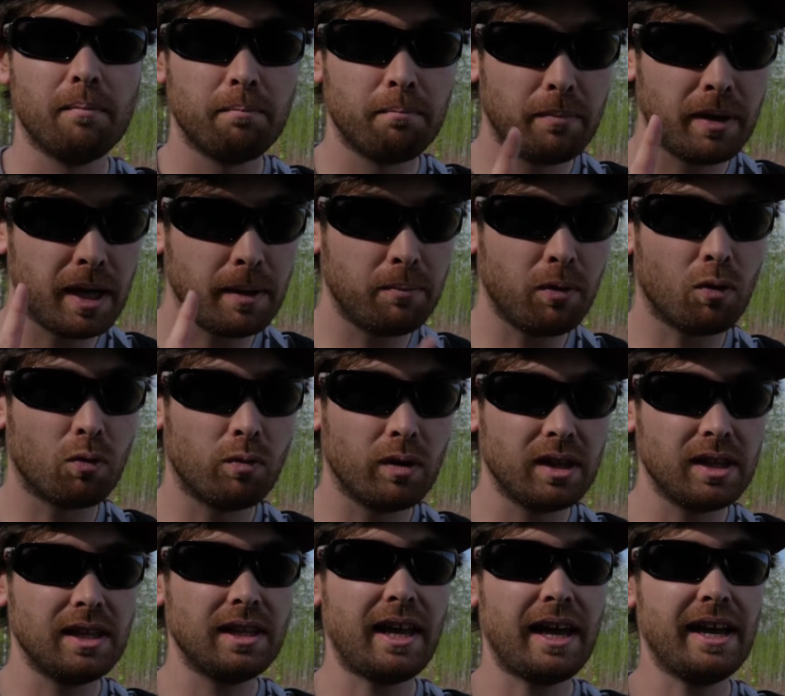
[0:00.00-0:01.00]
people
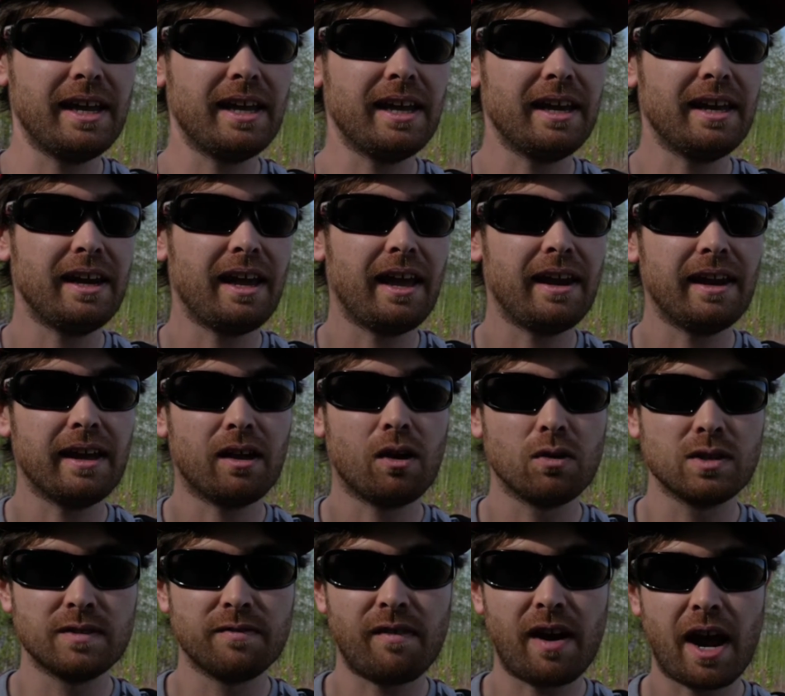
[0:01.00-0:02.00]
really like it and it
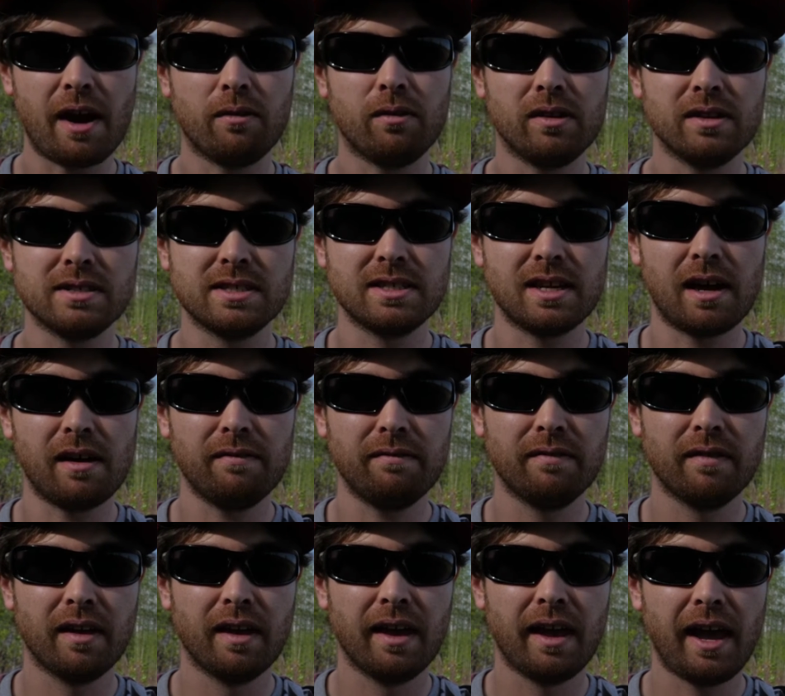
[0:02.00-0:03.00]
goes viral and stuff,
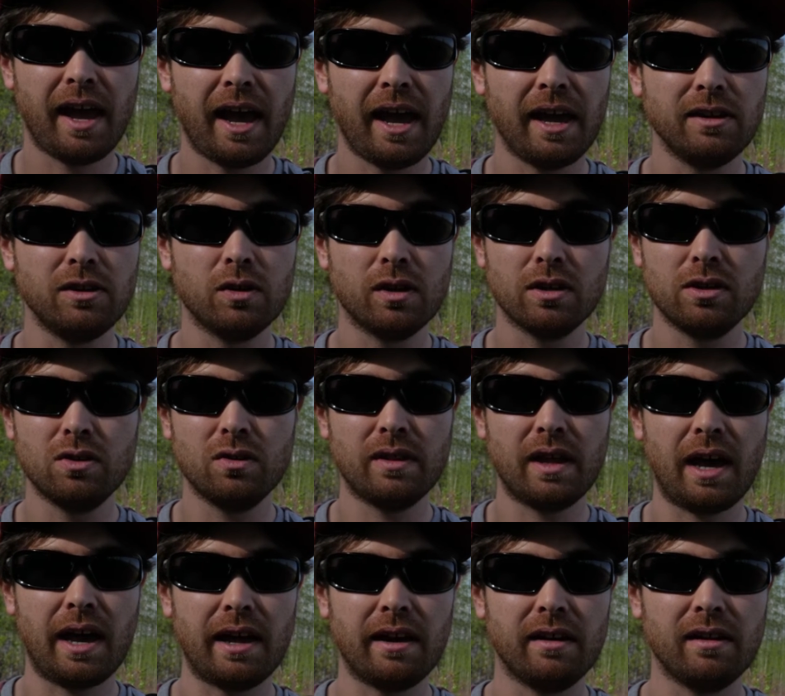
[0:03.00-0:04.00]
and you can do
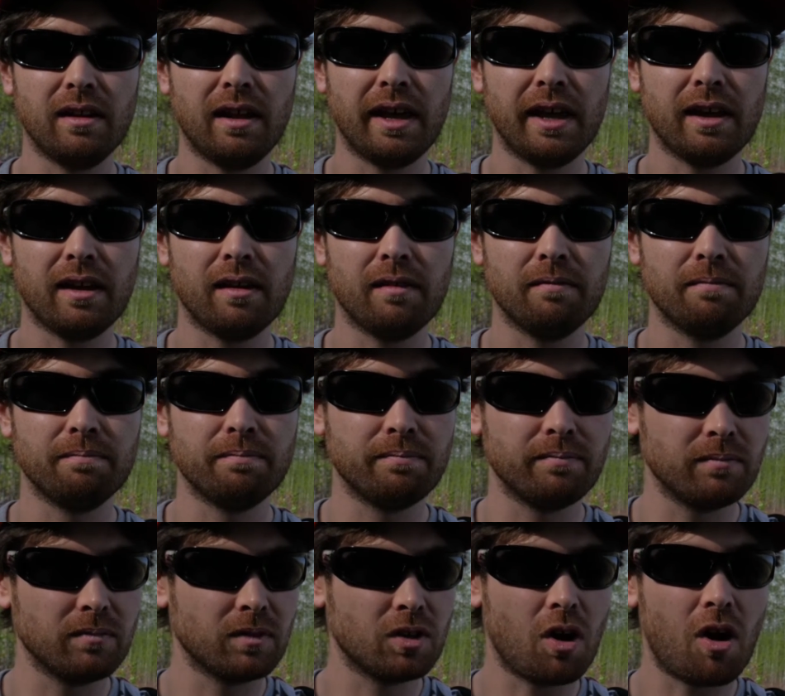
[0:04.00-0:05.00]
that like
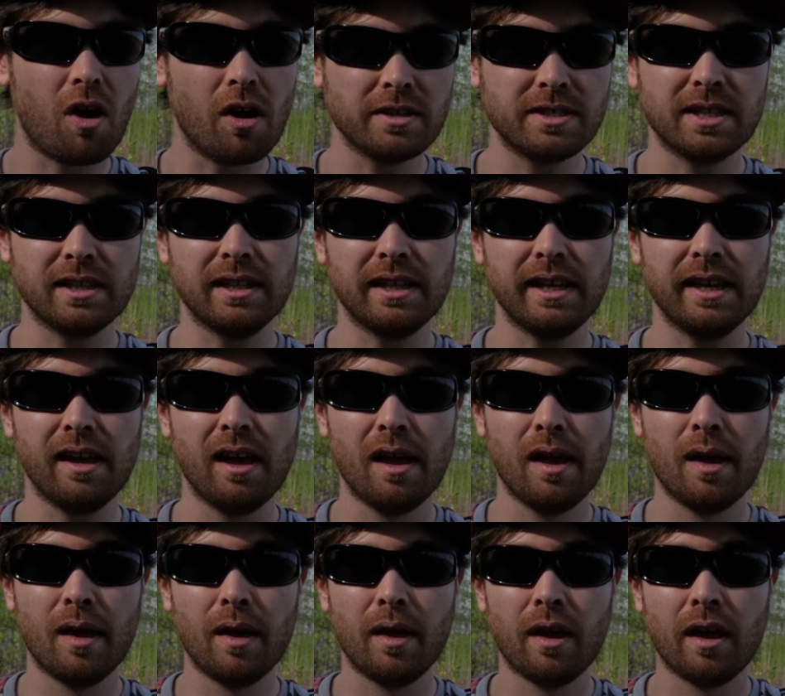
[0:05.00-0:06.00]
constantly,
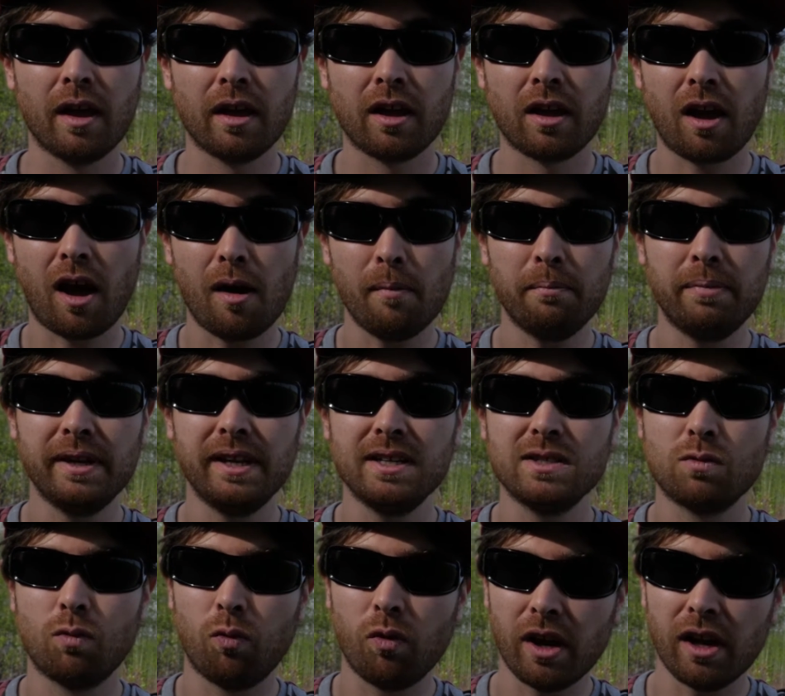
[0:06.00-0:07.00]
companies
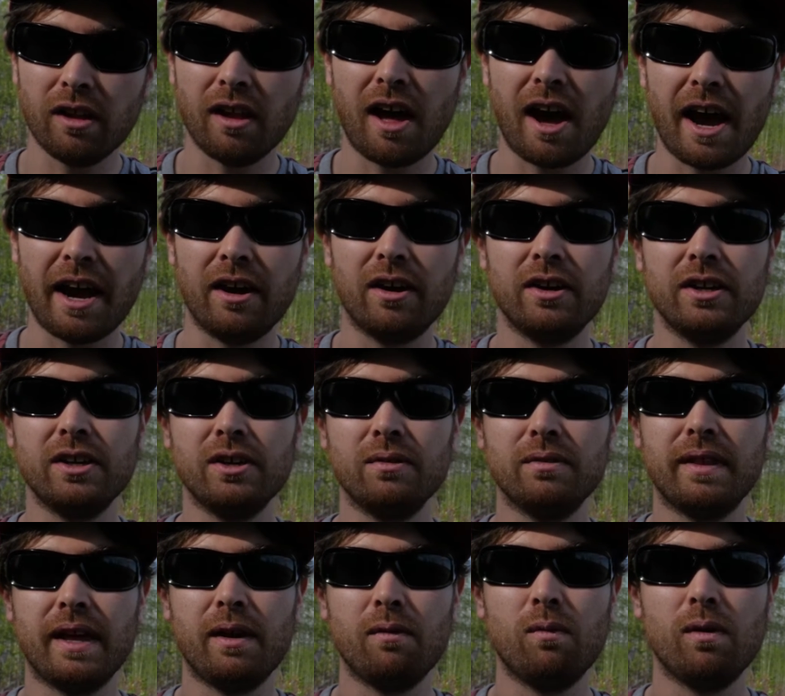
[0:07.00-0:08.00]
will hire you.
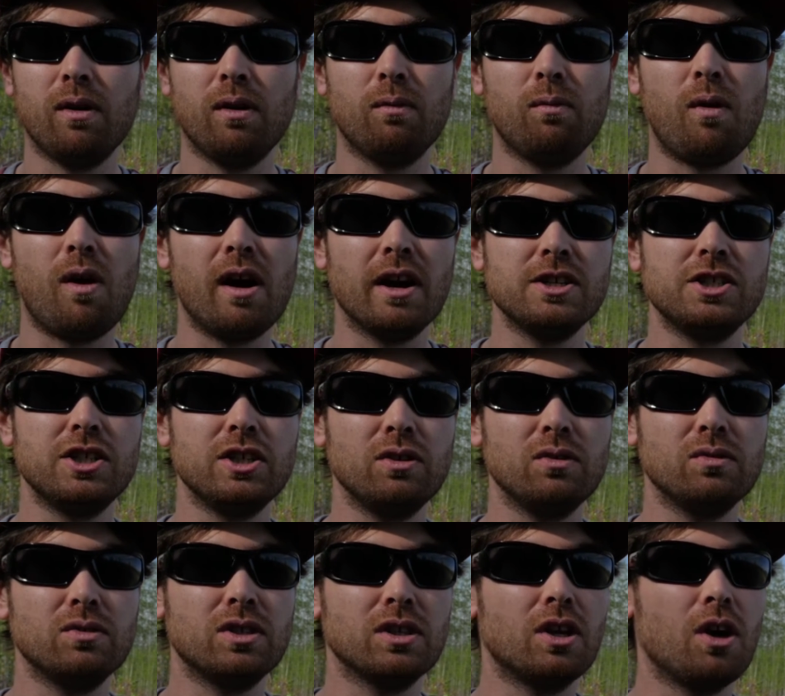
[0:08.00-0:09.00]
They will want
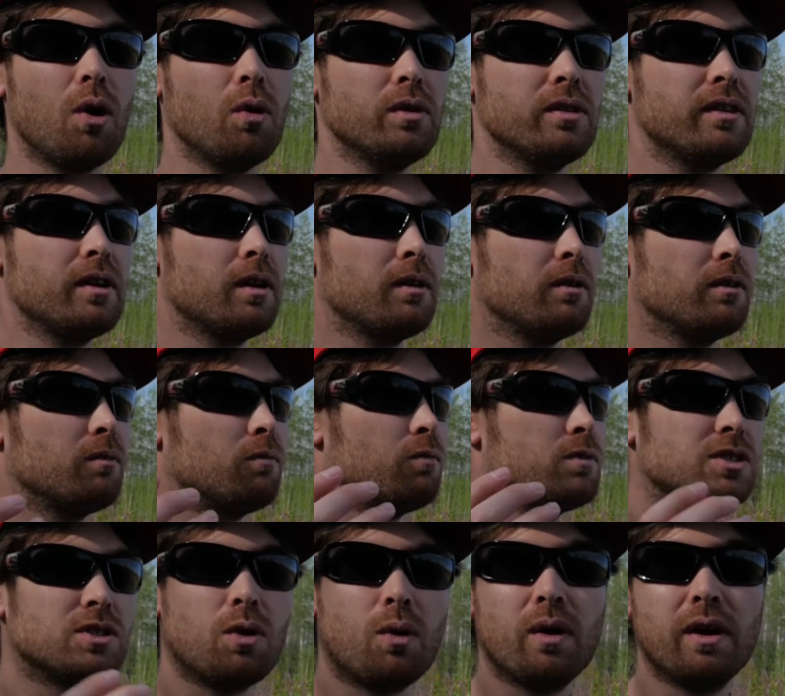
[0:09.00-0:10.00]
you to go to their
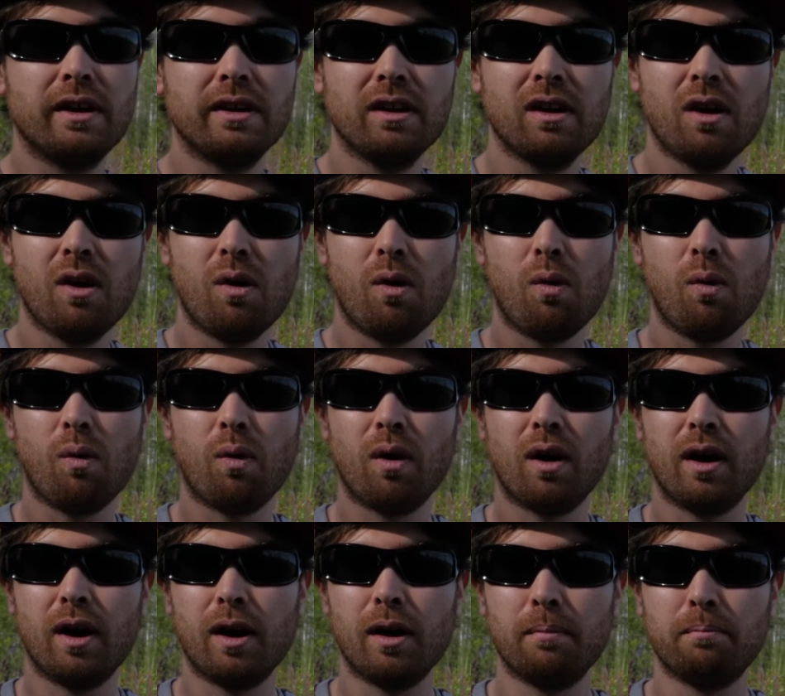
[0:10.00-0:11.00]
resort
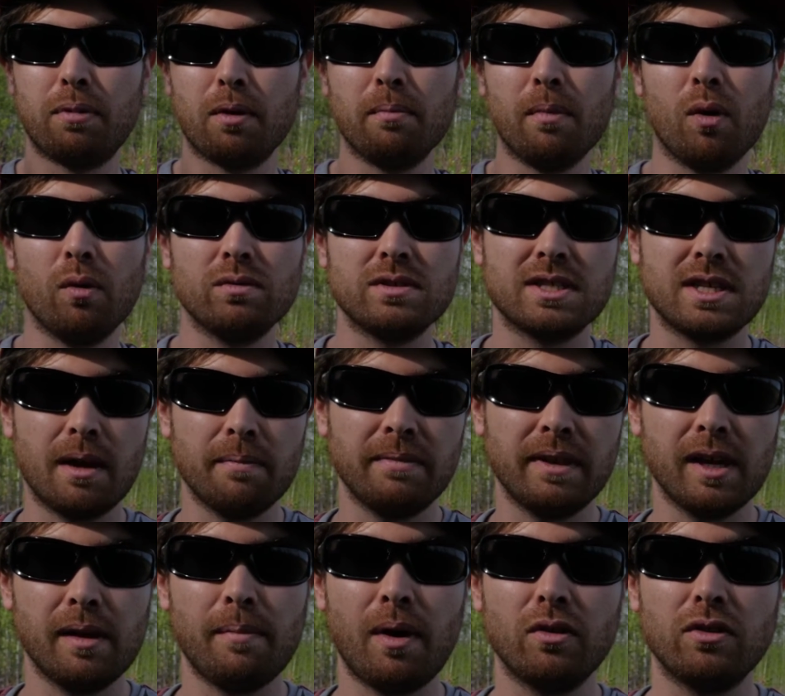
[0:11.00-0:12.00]
or promote
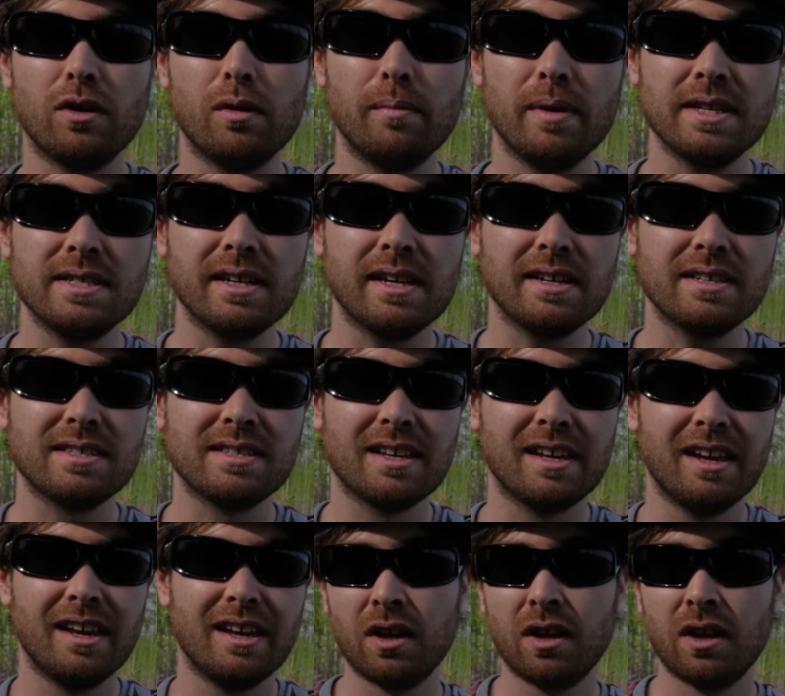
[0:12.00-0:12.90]
something about their business.